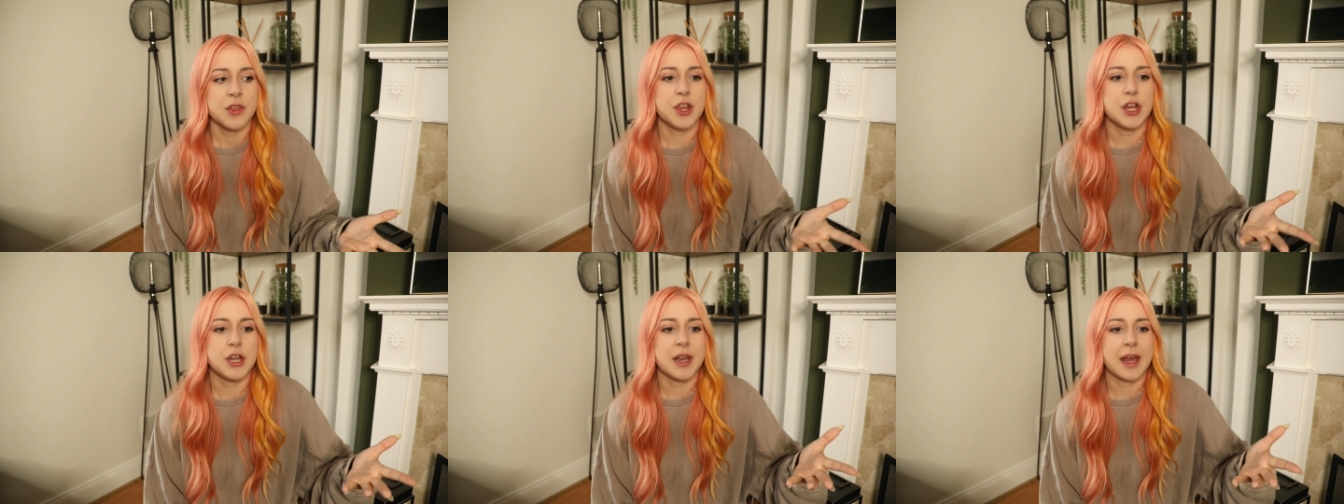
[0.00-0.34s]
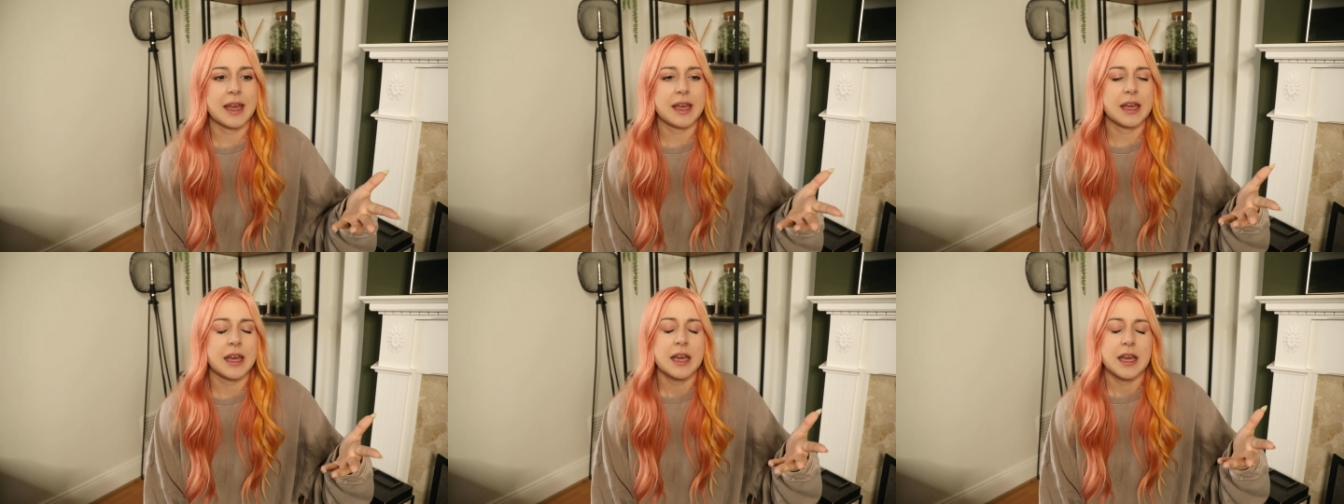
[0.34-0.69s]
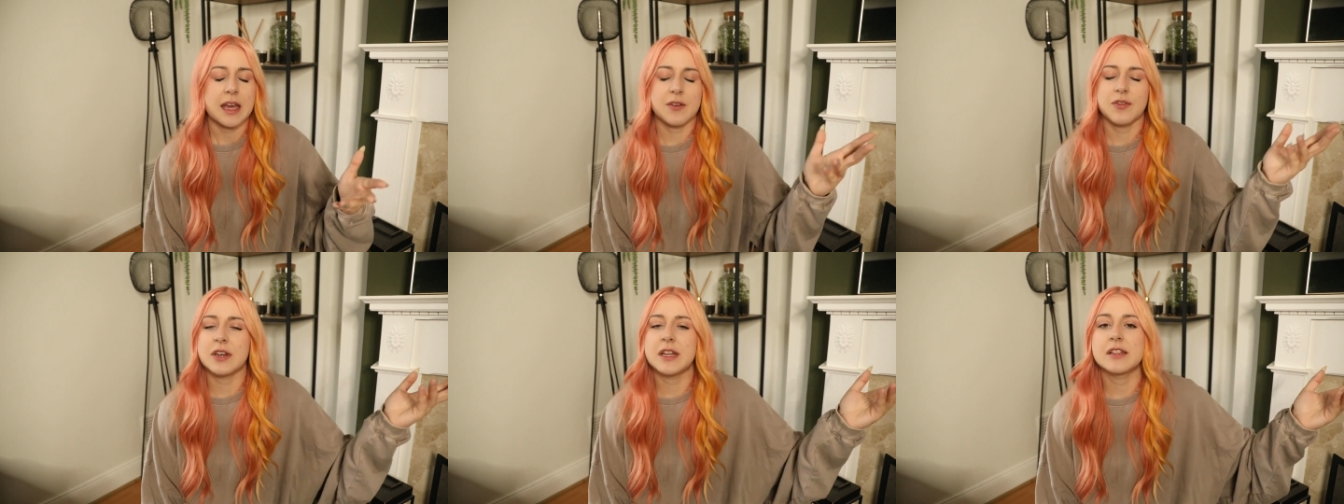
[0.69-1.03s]
than like,
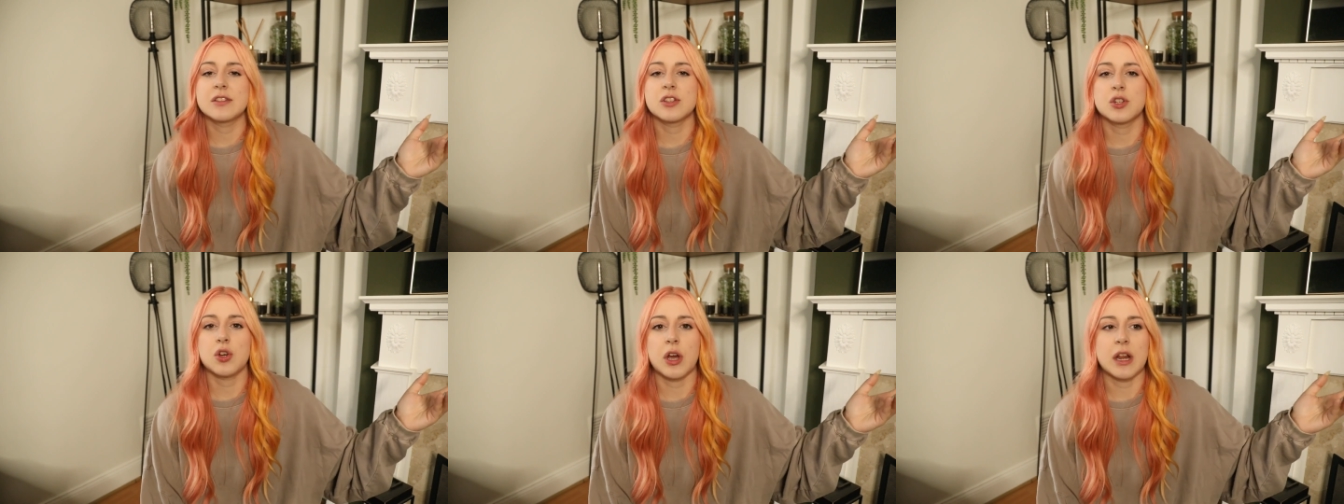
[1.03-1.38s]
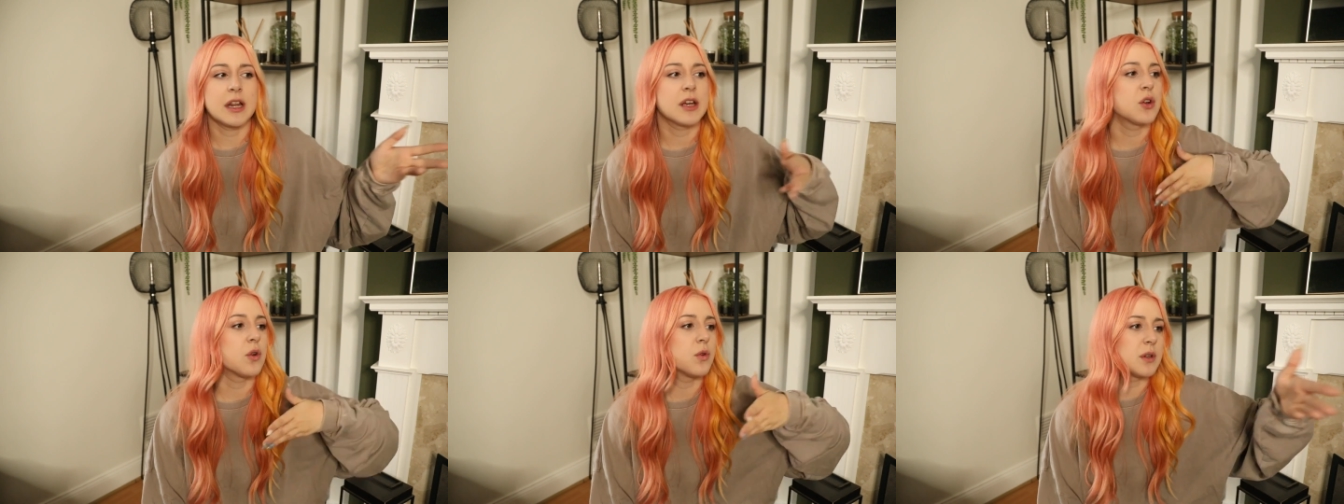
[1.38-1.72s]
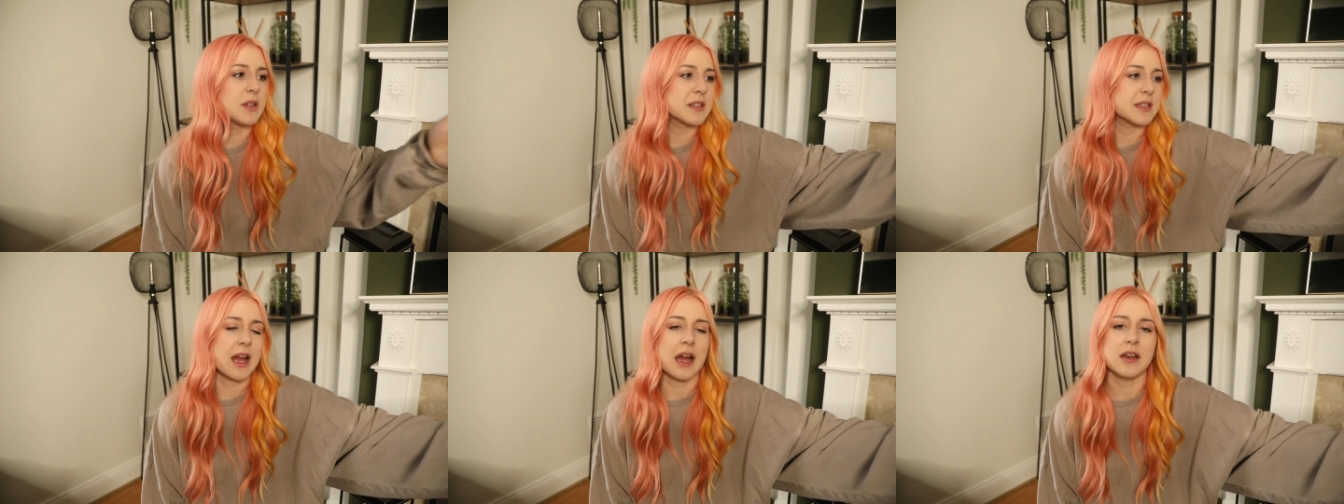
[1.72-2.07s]
if he needs a toilet, going
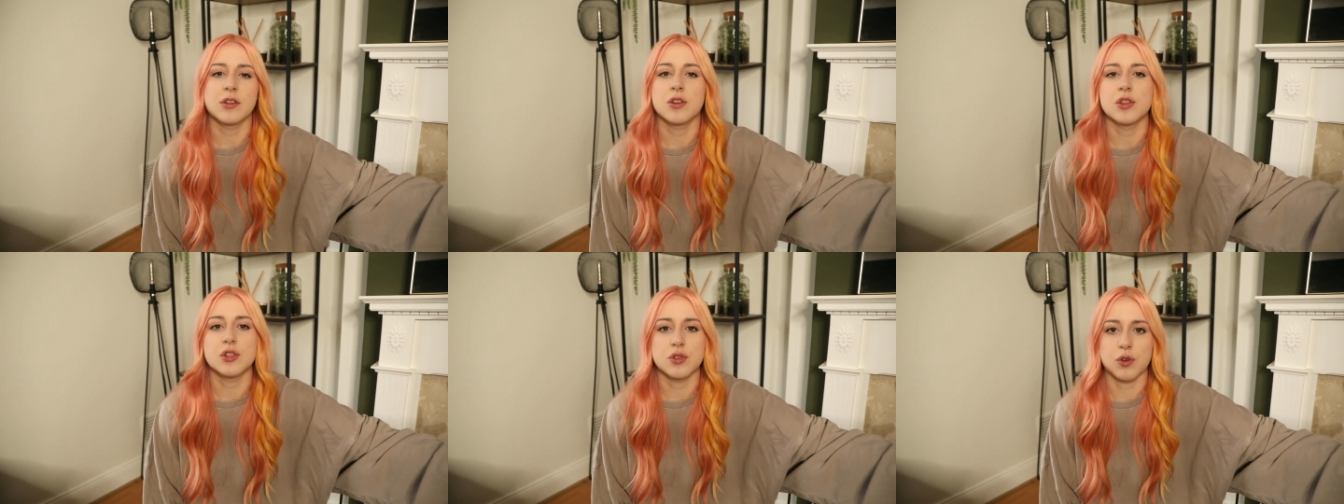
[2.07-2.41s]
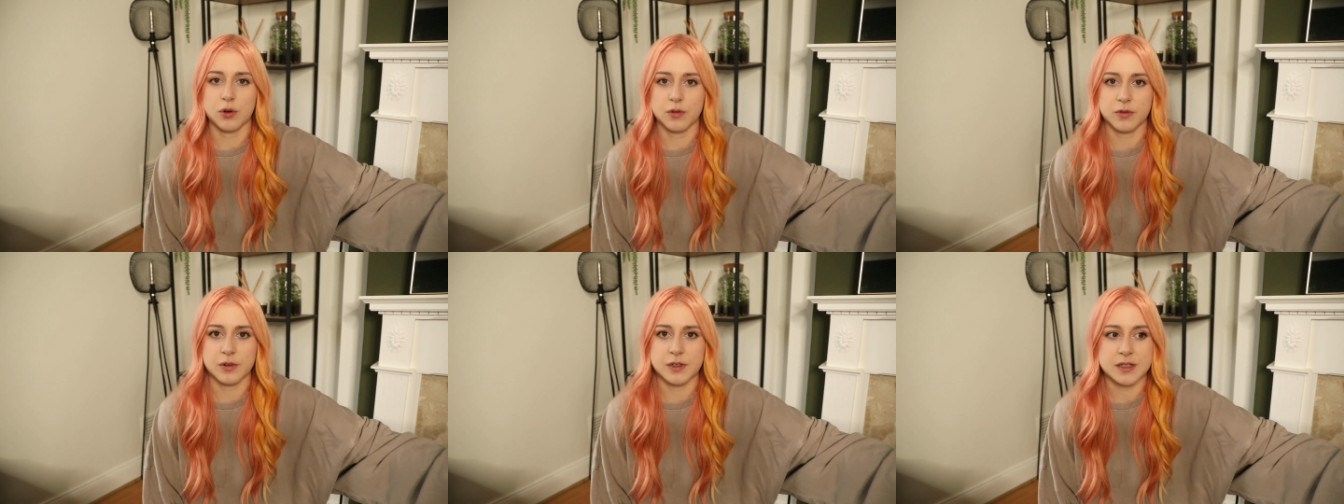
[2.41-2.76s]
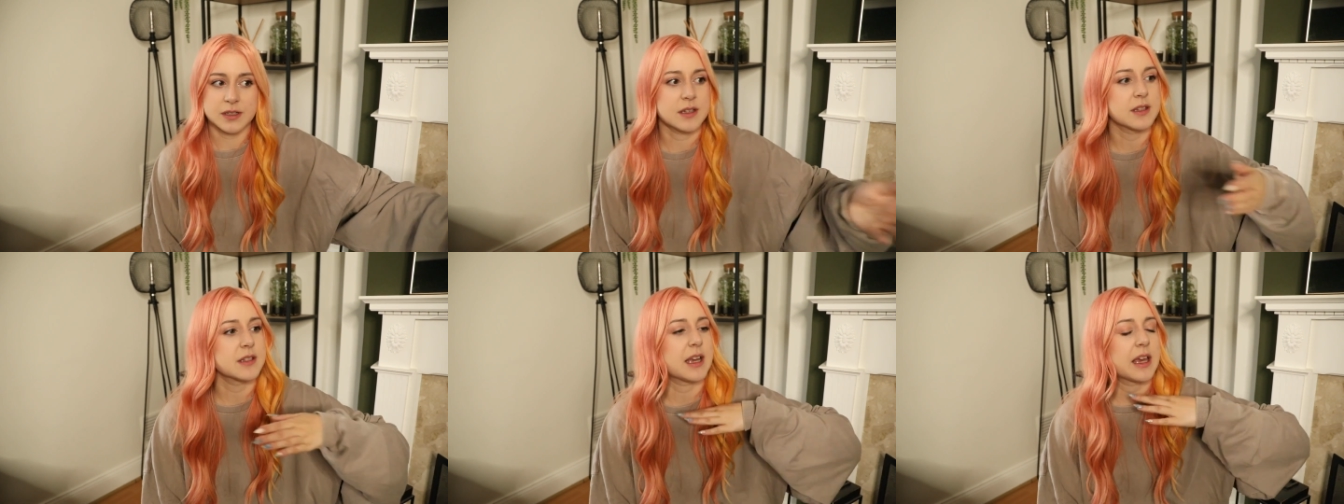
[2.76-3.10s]
and standing at the door, for
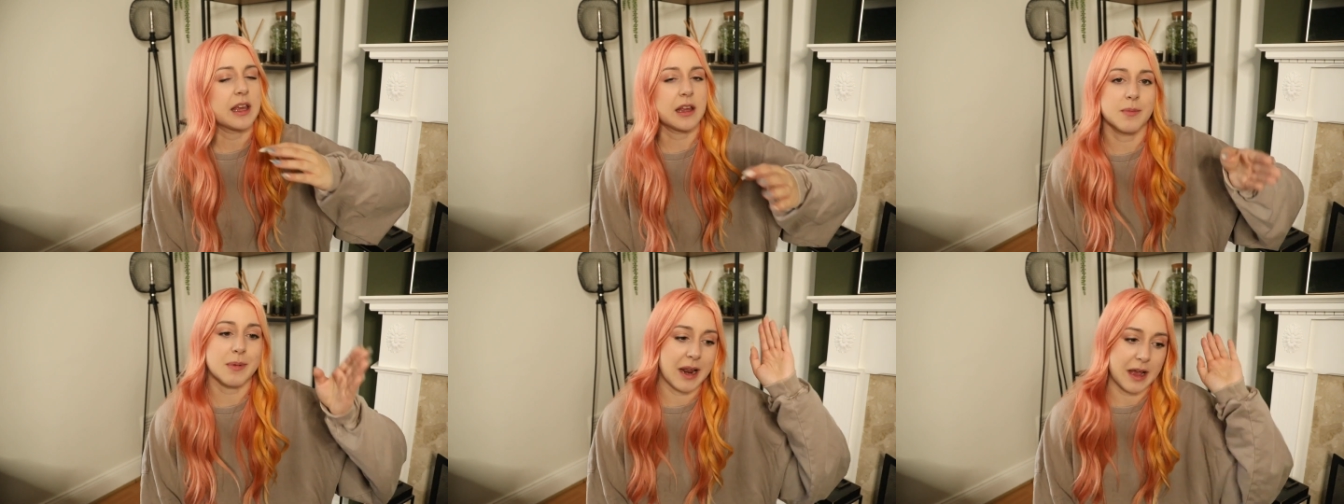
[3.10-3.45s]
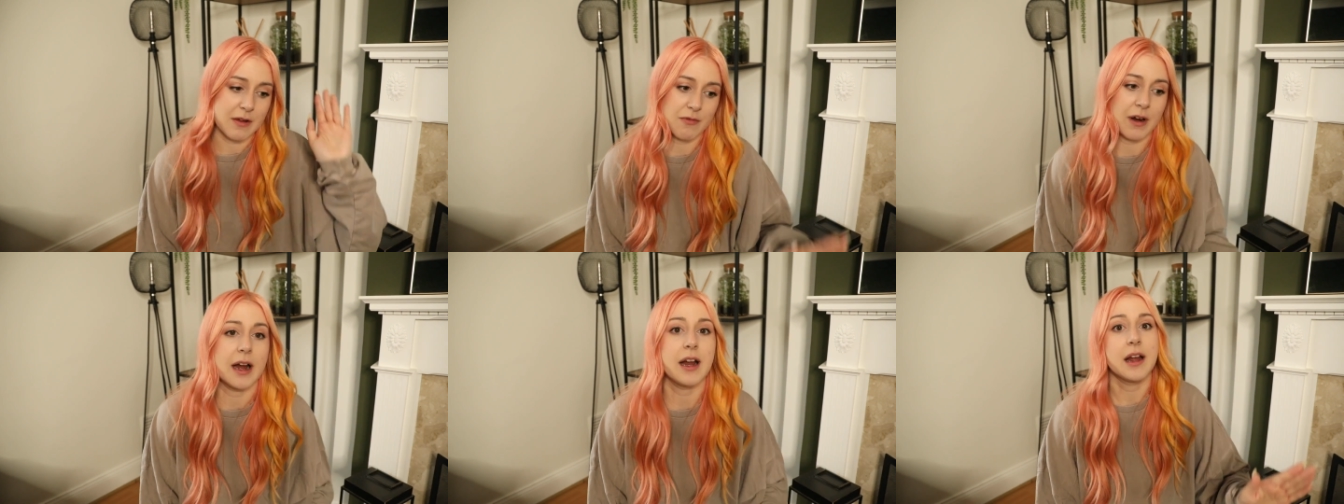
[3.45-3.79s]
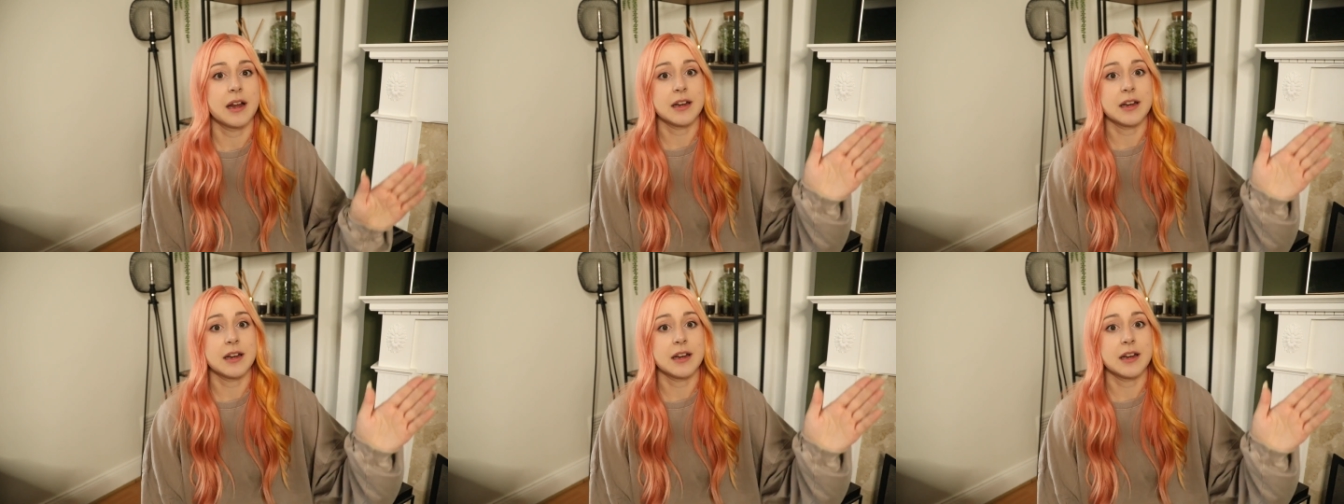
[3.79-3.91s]
instance, like he can be like, right,